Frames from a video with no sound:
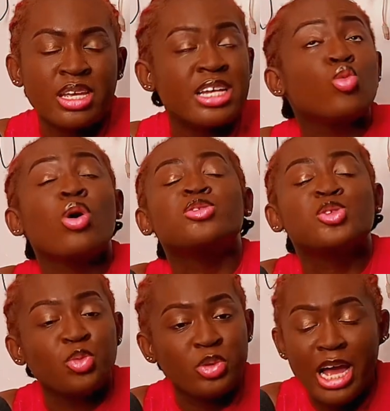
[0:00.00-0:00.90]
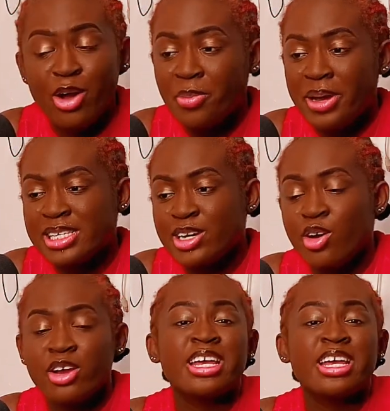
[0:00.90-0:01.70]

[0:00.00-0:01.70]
I hope I said it correct.